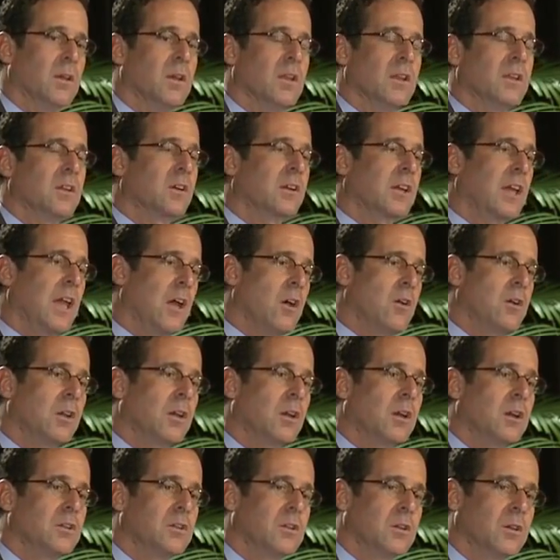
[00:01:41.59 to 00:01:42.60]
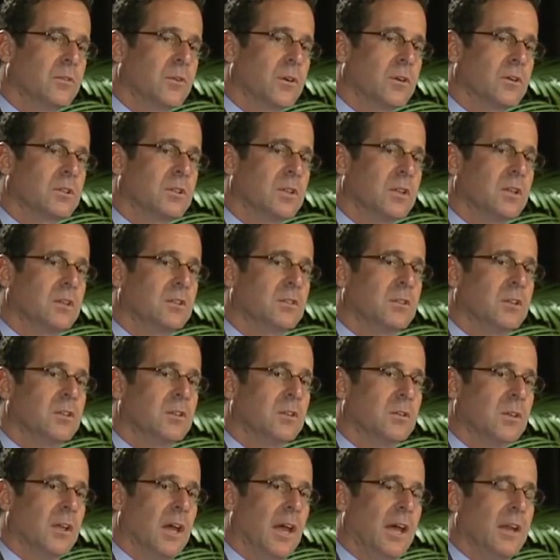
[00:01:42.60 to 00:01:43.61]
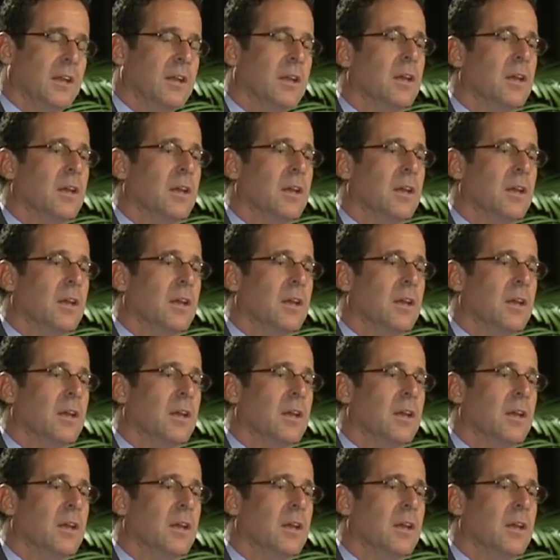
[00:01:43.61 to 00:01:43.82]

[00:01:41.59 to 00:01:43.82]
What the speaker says: They're counting on universities to do that.